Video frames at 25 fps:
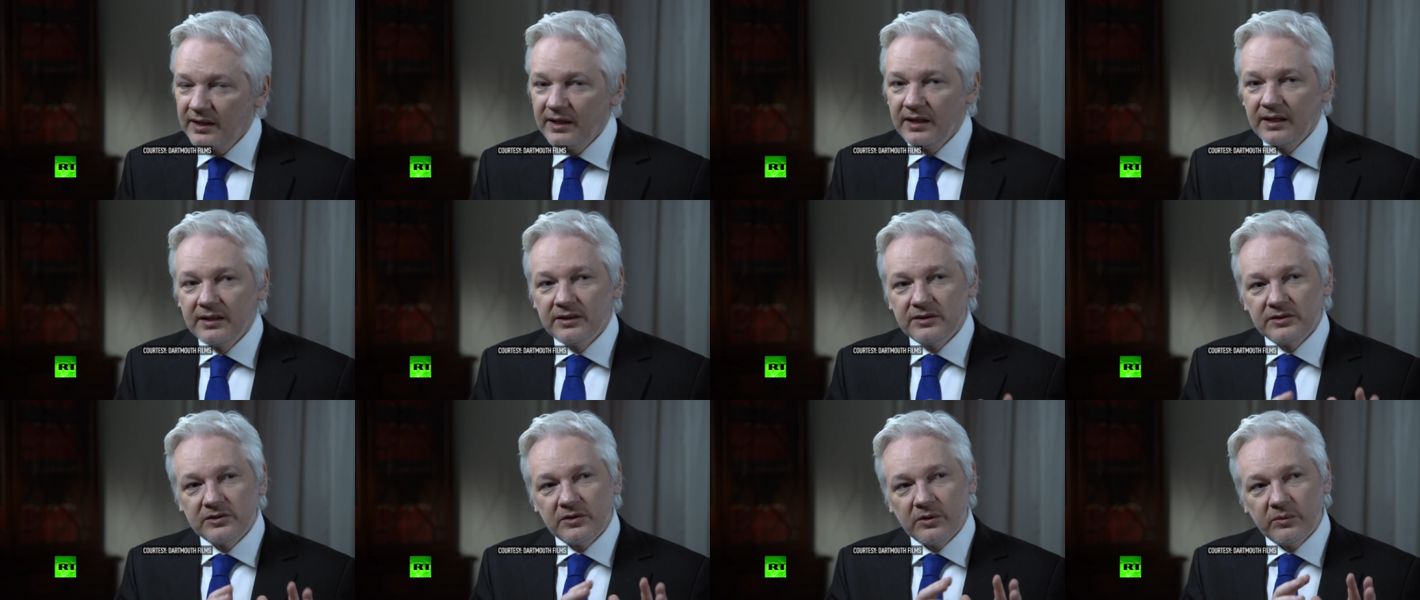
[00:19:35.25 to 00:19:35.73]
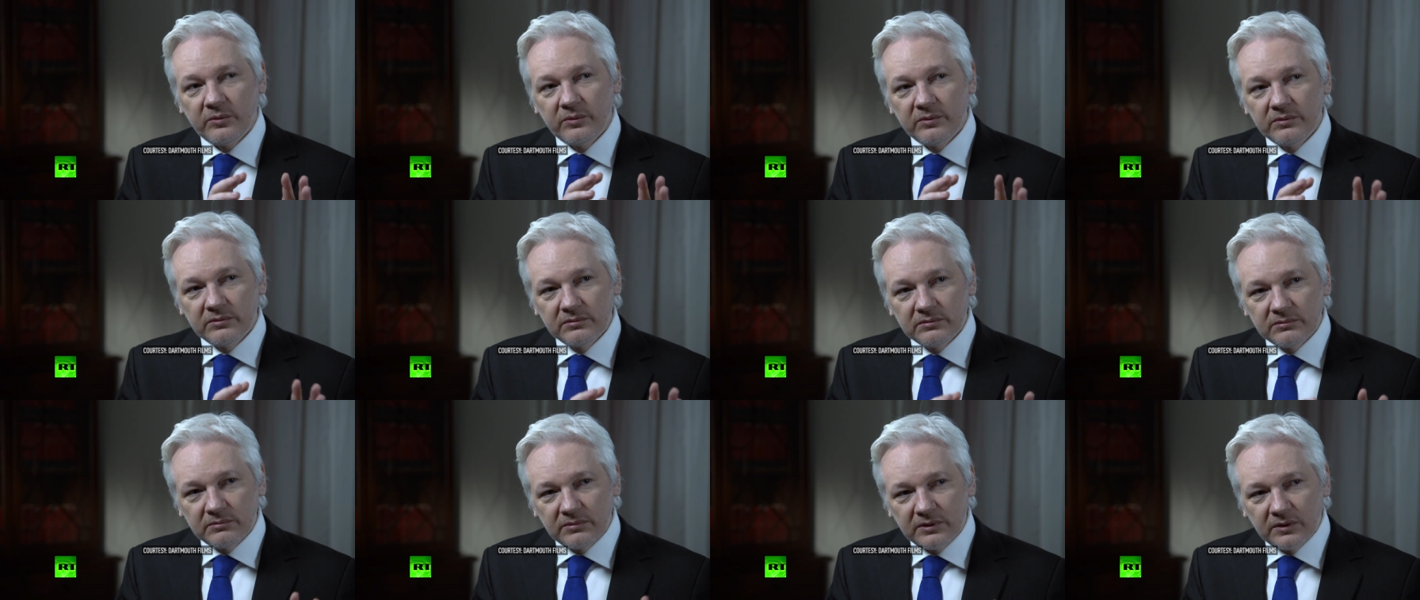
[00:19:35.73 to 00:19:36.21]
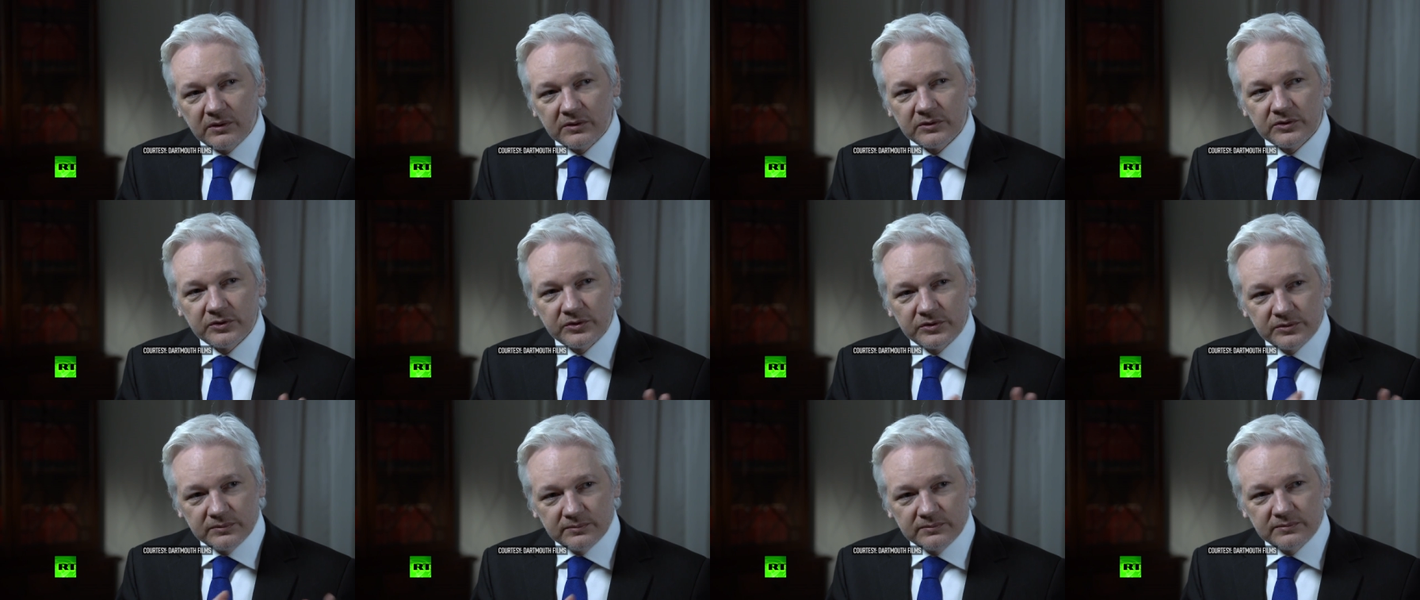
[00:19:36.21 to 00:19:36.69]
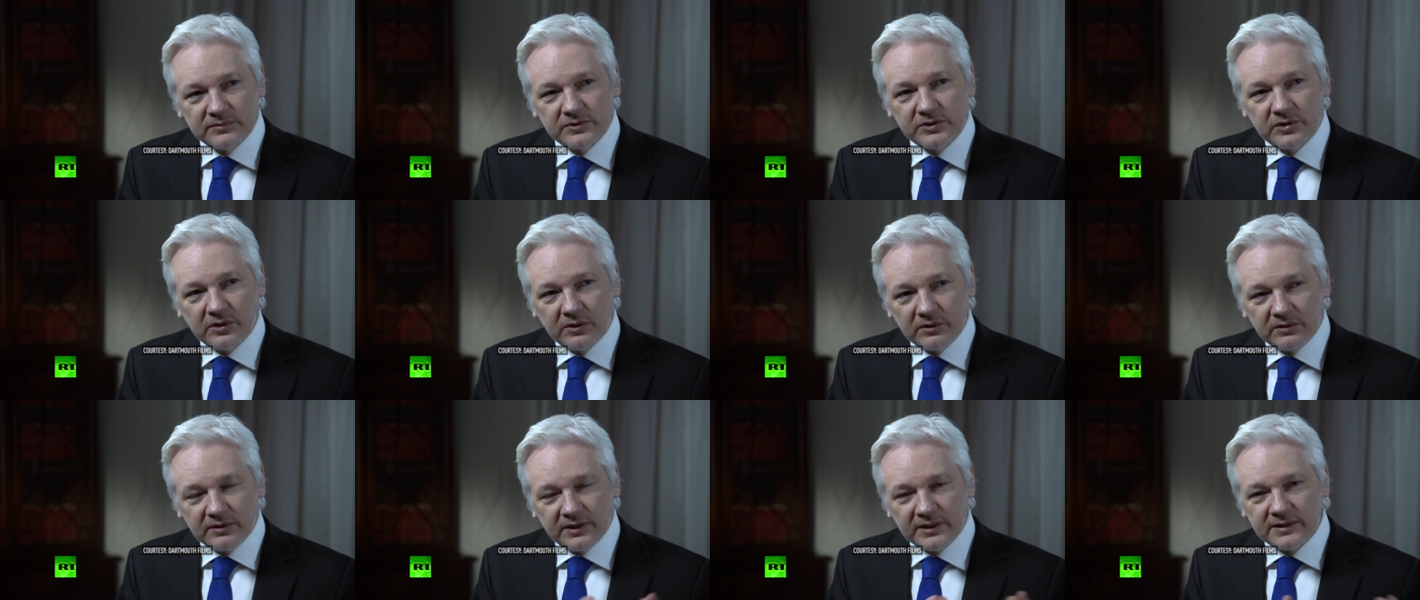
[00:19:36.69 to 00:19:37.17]
Yeah. So we're not
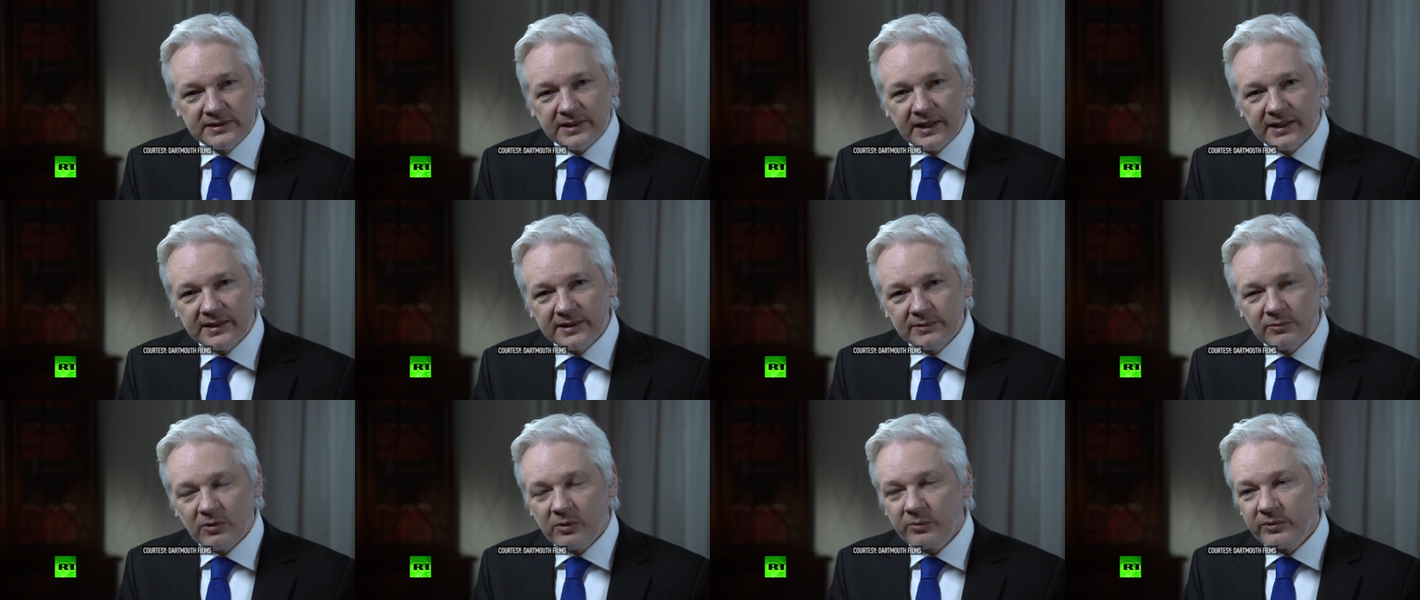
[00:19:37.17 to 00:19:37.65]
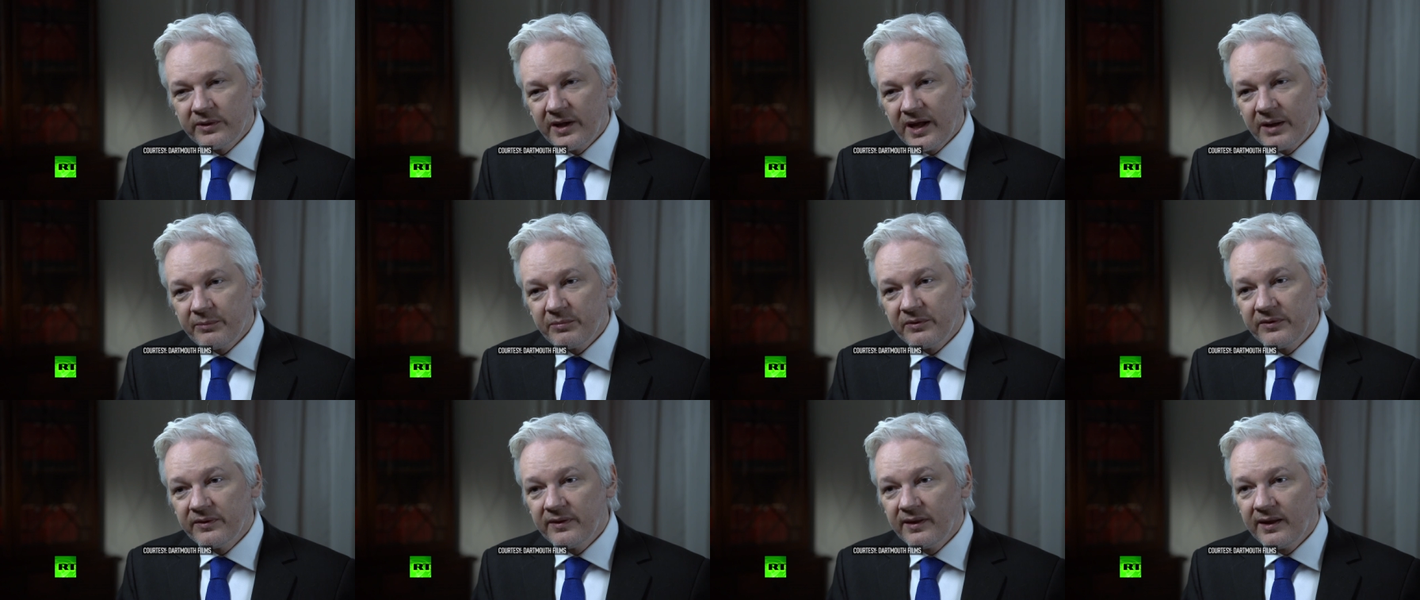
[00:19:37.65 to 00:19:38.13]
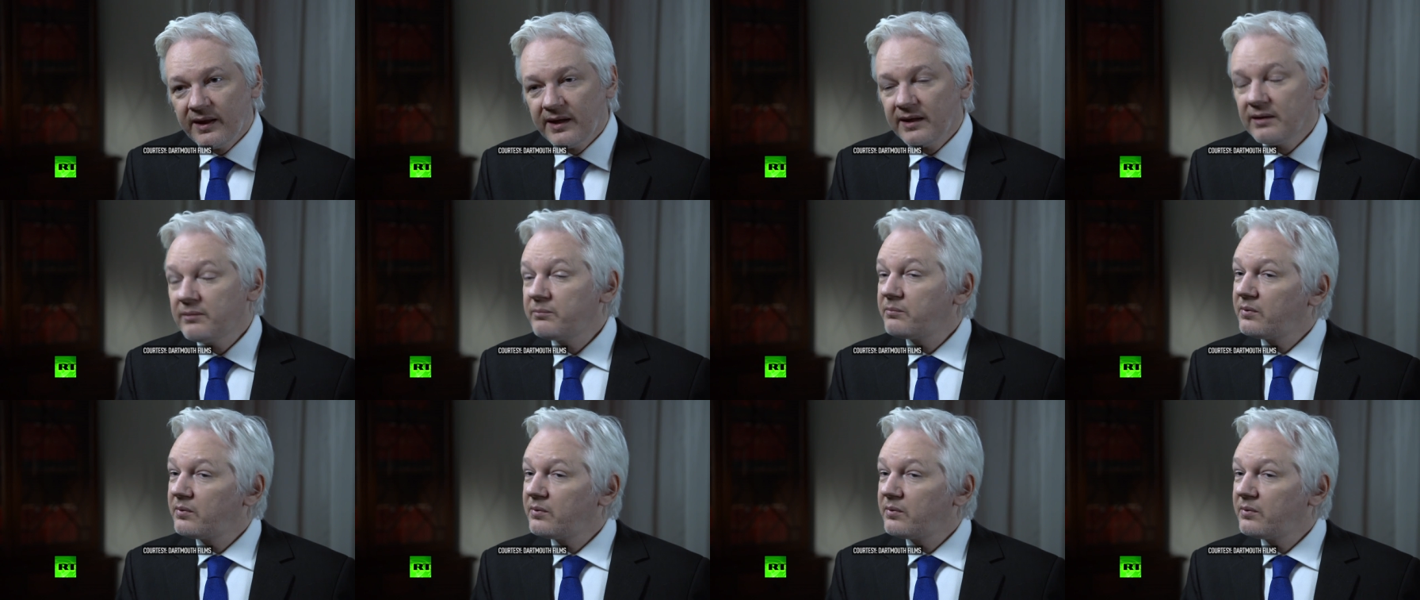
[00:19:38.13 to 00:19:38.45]
certain exactly what would happen there,